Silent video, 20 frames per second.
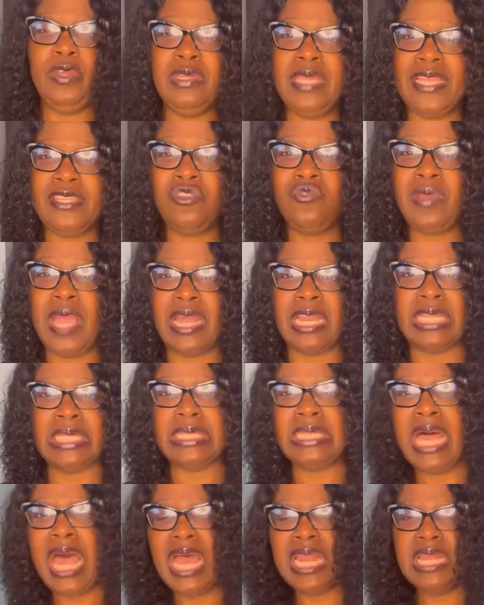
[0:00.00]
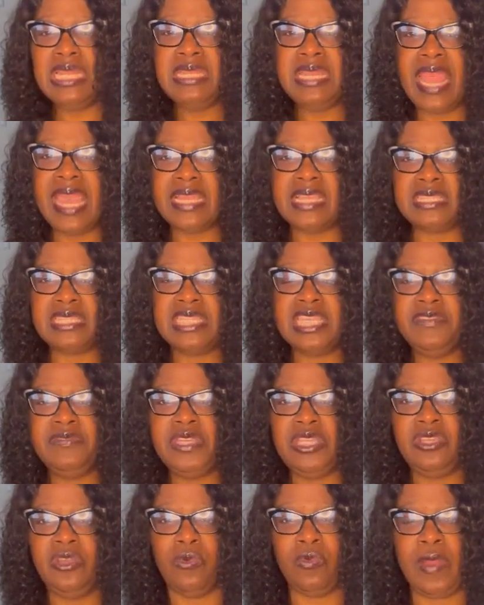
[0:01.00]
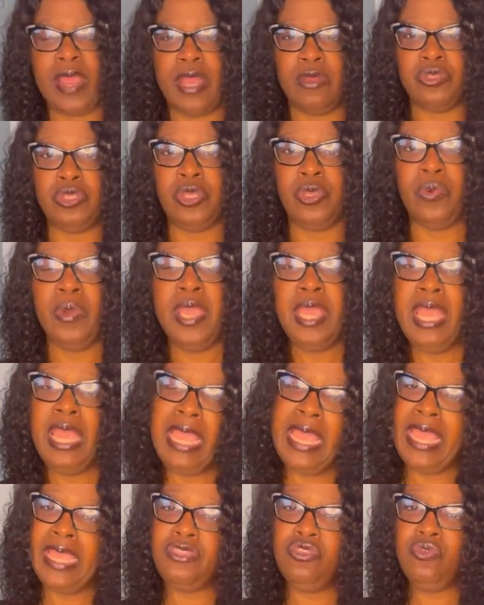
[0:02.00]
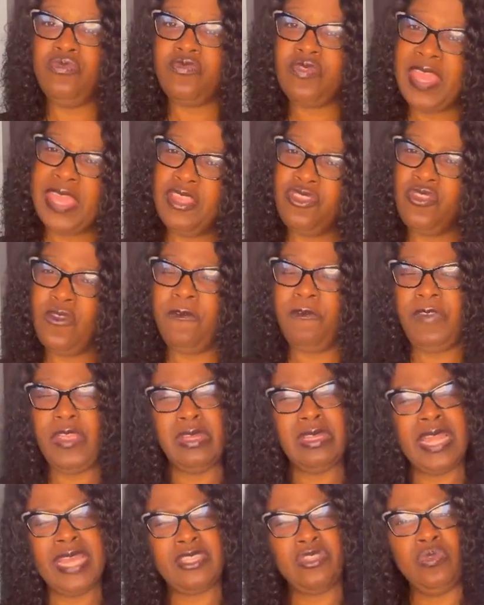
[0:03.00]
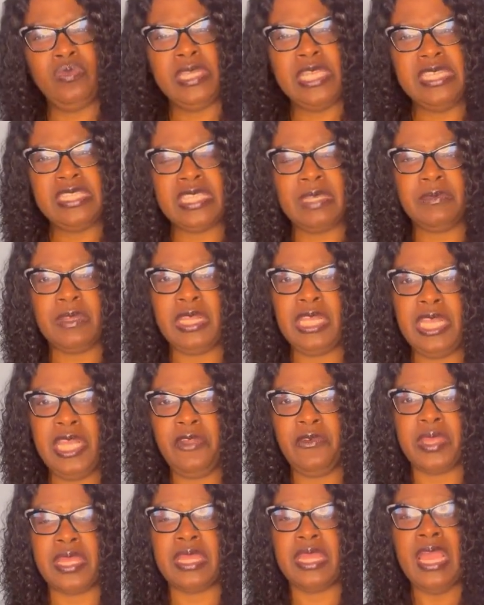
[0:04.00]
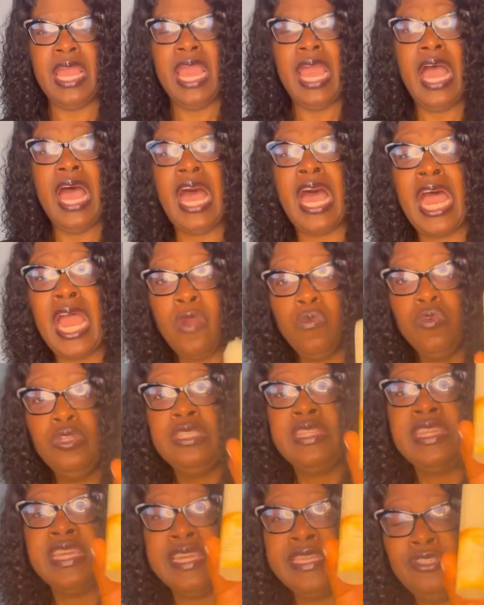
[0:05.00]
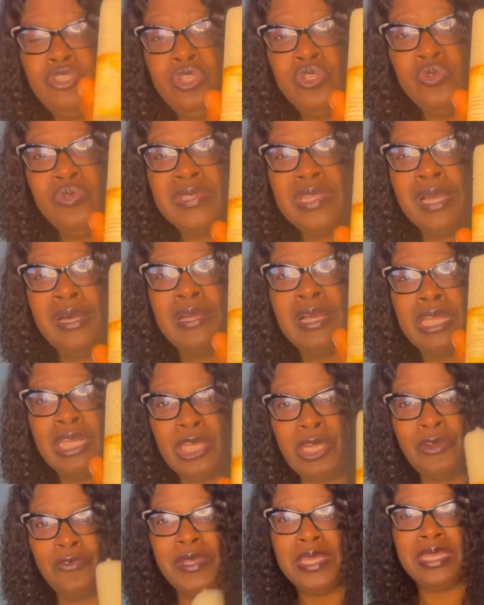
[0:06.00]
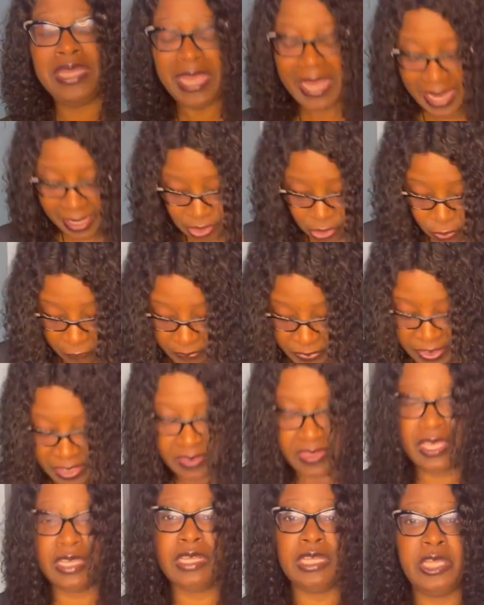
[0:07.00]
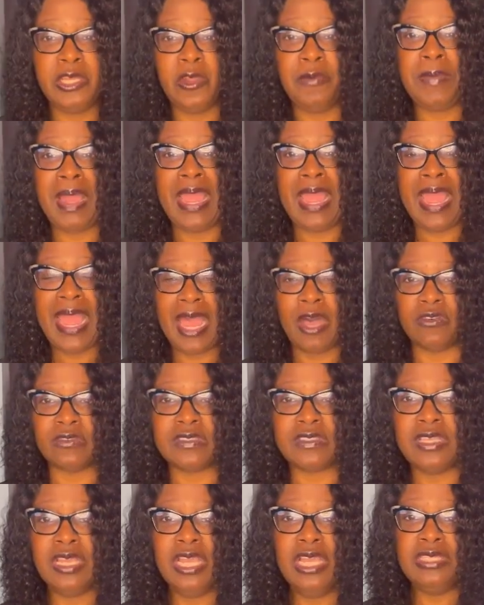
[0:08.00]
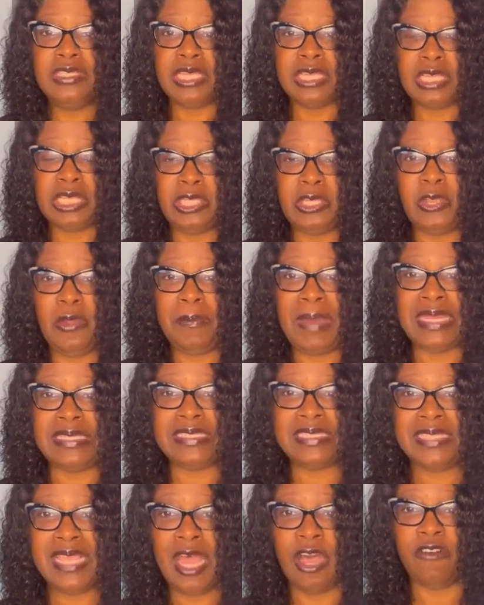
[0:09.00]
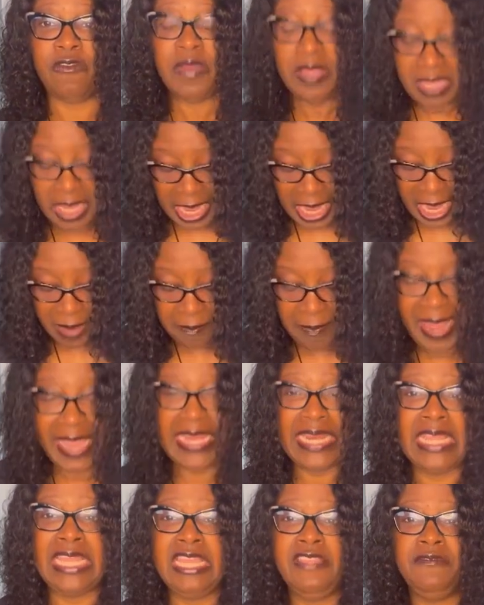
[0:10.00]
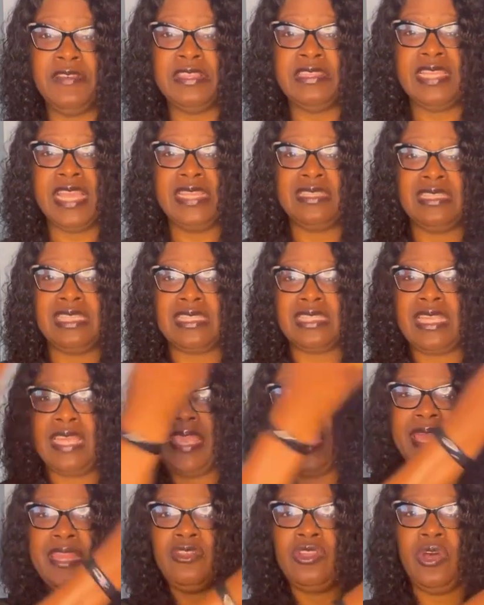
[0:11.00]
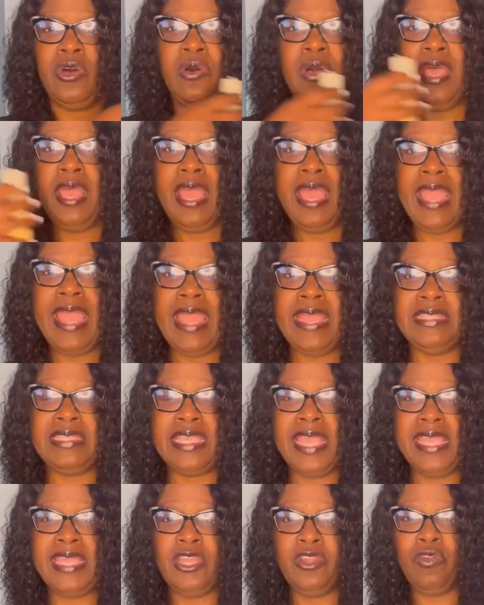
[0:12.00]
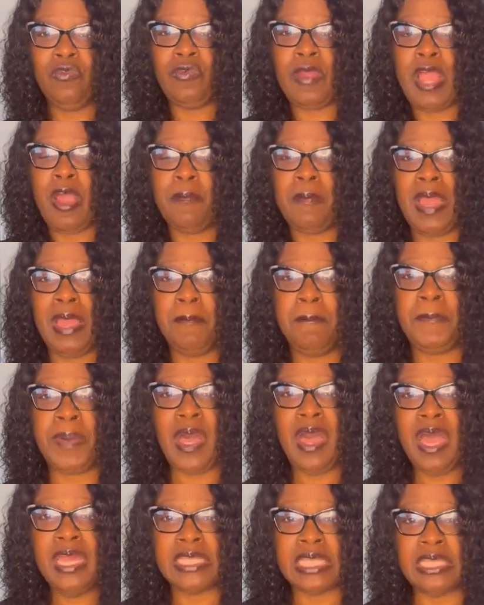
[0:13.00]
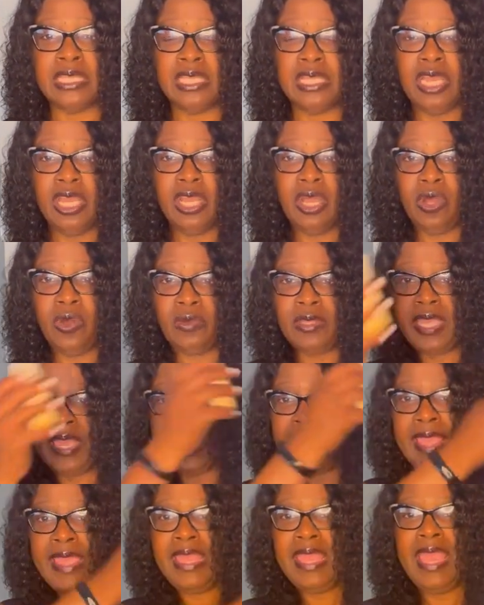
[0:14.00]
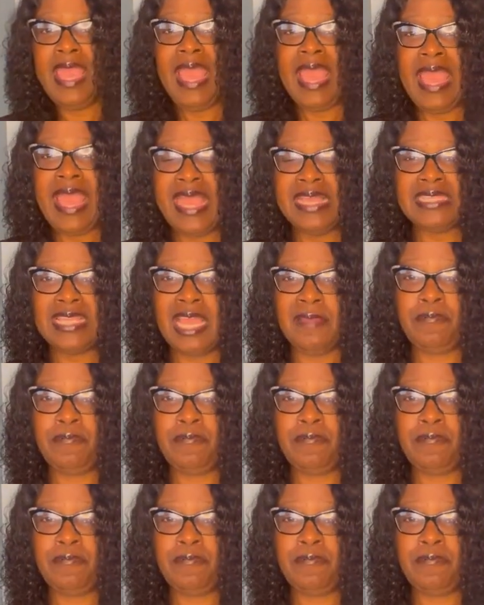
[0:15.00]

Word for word: like you got a lot of negativity around you and you think you feel like you need some clearing, I would then use a clearing candle to clear my house, to clear myself. I might even take this candle and take it around my body, okay, as I